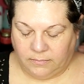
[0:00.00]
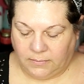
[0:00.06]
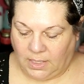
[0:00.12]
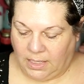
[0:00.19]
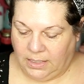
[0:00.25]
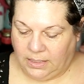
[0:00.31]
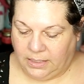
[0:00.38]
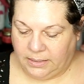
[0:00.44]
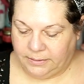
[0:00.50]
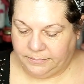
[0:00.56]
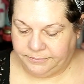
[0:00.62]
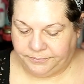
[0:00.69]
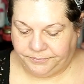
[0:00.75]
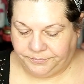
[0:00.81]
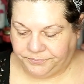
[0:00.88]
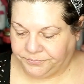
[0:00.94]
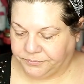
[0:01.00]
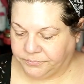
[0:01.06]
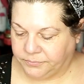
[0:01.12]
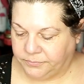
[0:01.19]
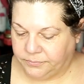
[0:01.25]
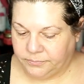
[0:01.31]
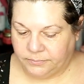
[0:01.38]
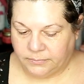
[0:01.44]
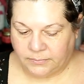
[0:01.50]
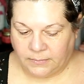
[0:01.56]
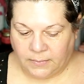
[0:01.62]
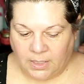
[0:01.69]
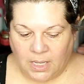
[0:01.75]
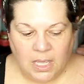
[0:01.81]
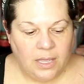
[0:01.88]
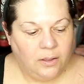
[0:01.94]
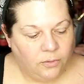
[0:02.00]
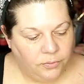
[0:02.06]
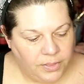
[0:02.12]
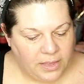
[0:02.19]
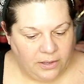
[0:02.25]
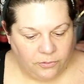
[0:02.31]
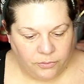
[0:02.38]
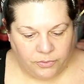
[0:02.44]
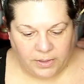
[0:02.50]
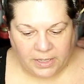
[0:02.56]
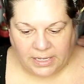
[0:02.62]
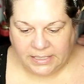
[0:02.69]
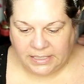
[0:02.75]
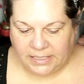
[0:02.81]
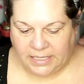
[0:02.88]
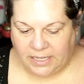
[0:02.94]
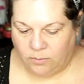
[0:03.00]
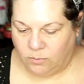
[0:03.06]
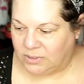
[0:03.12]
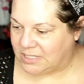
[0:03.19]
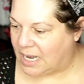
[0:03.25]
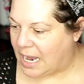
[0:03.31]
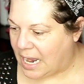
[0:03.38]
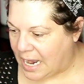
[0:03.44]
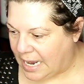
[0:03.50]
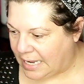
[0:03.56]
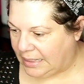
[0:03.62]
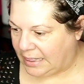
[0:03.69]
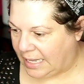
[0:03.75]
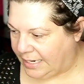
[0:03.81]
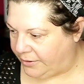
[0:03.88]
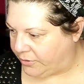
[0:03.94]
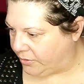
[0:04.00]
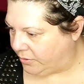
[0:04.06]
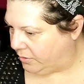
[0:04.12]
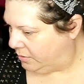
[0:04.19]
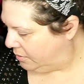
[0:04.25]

Highlight. Oh, the other thing I didn't get was a highlighter.